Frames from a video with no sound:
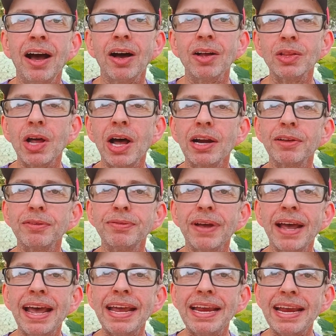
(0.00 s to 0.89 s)
a lot
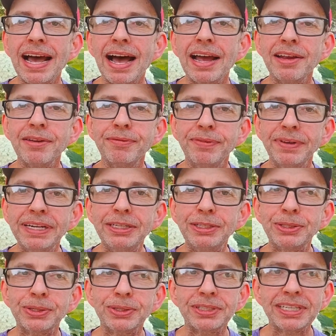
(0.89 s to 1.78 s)
of AI
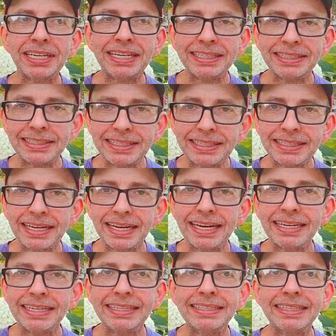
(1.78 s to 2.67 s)
features into
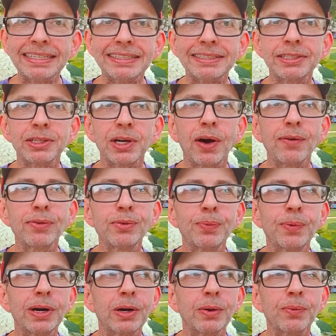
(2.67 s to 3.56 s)
the editing
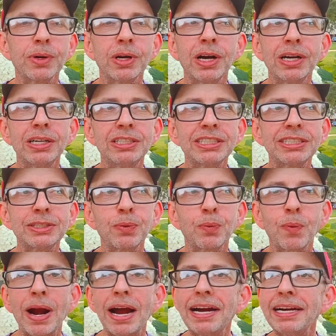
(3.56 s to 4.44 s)
software,
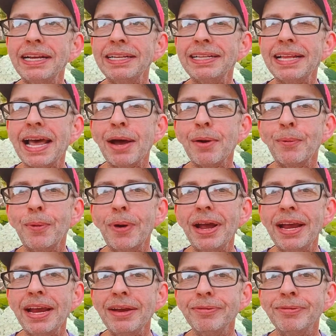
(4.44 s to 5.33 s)
just riding that
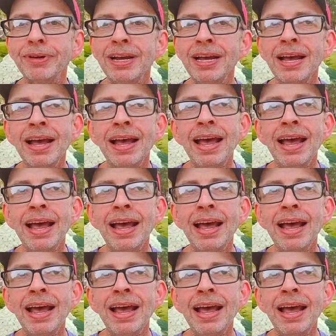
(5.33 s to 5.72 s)
wave.